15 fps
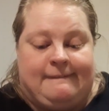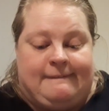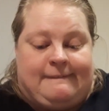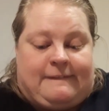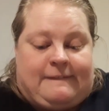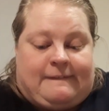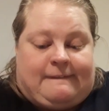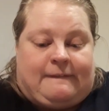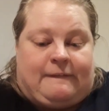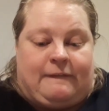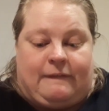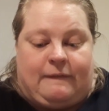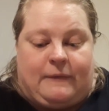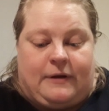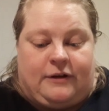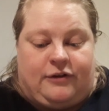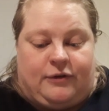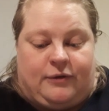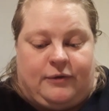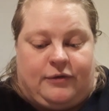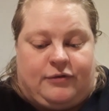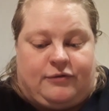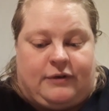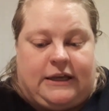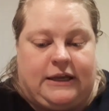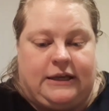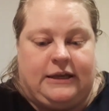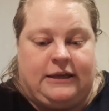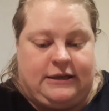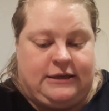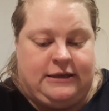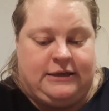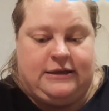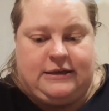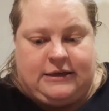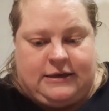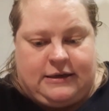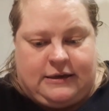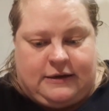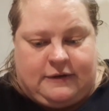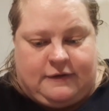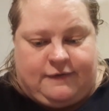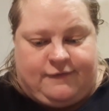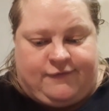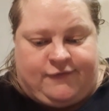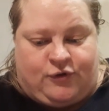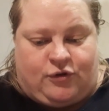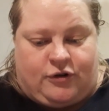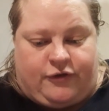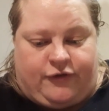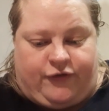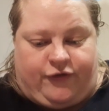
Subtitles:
So 1, 2, 3, 4,